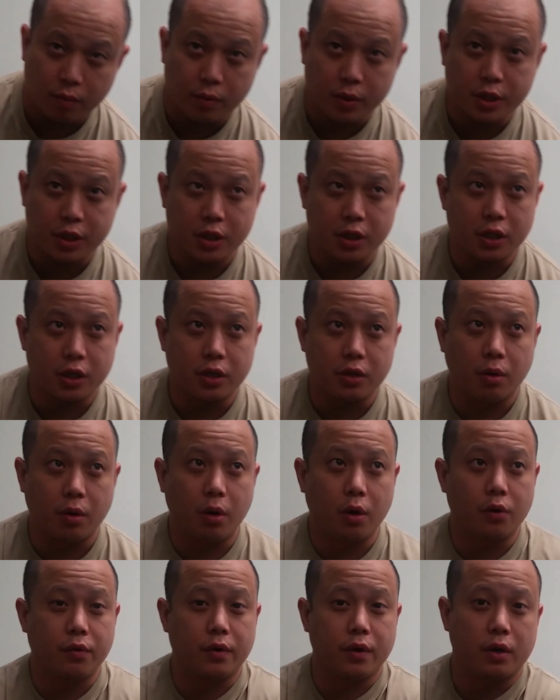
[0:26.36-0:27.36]
what you need to
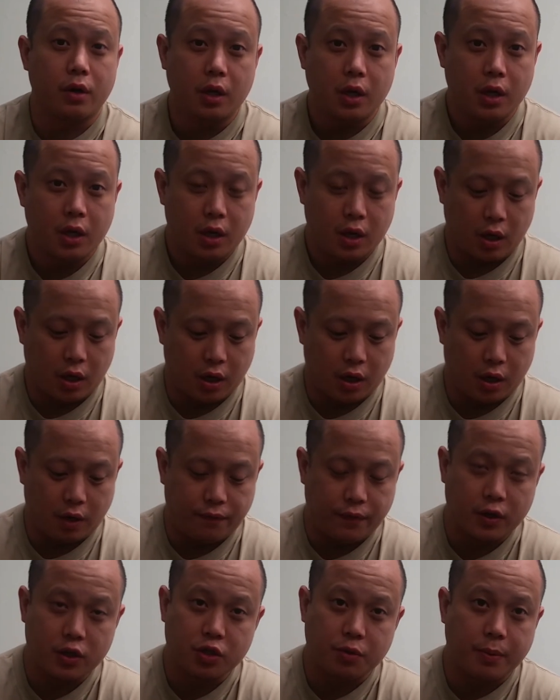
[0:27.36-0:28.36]
go over,
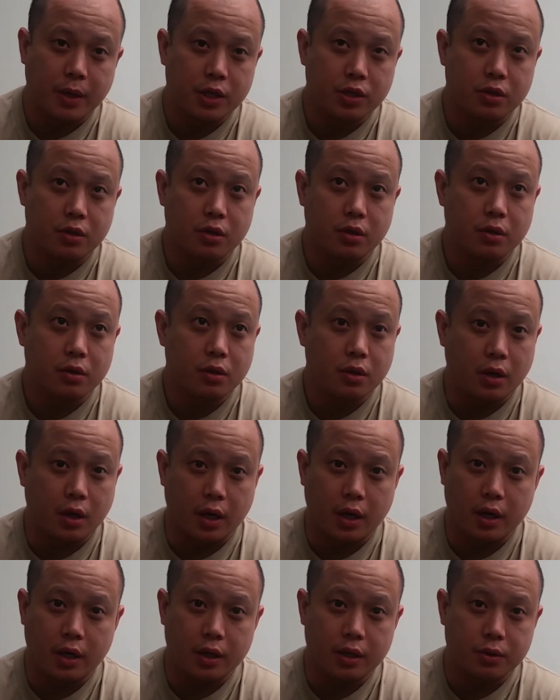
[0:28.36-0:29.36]
first semester
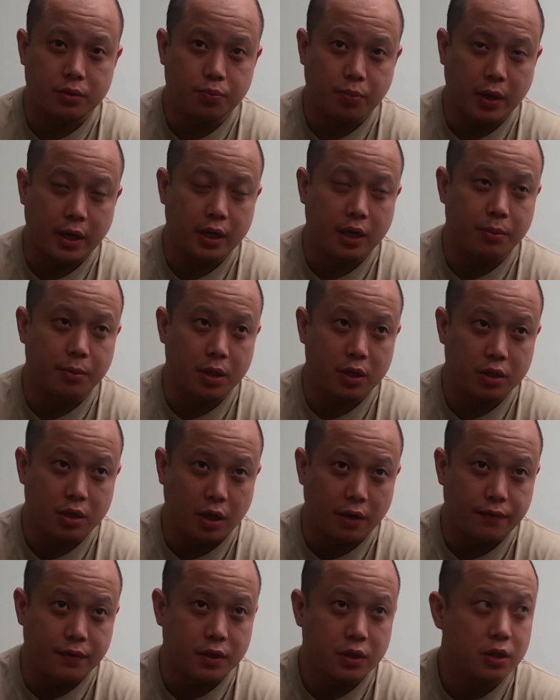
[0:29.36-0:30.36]
is probably going to be the
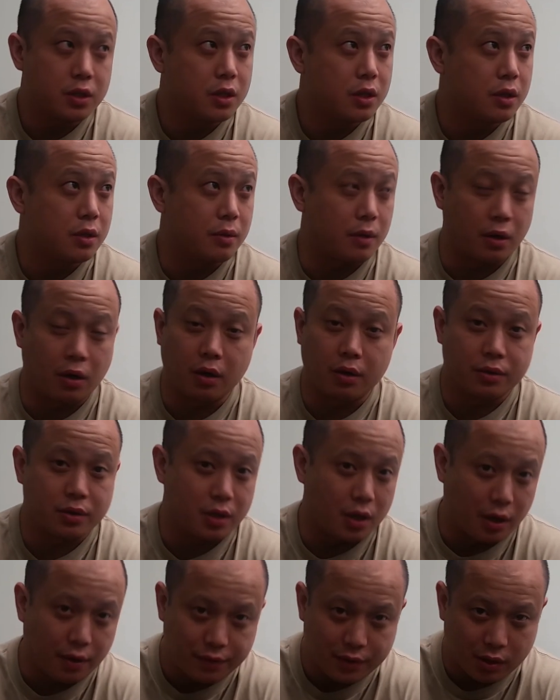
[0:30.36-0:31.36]
toughest. They're all
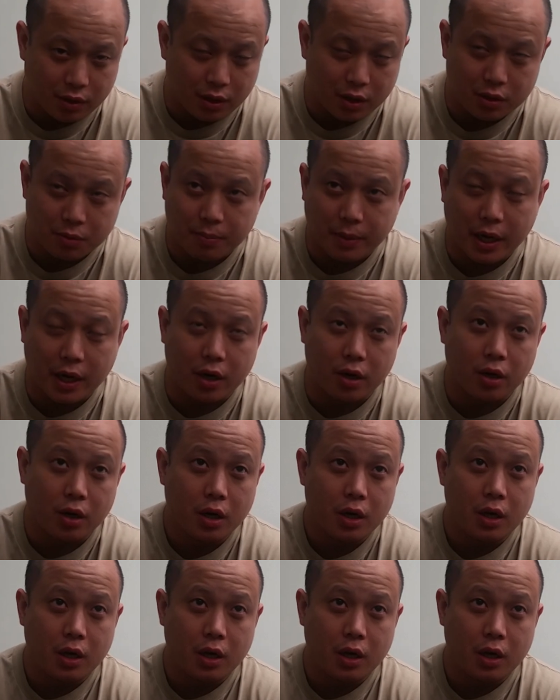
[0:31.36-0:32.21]
tough, so it doesn't matter.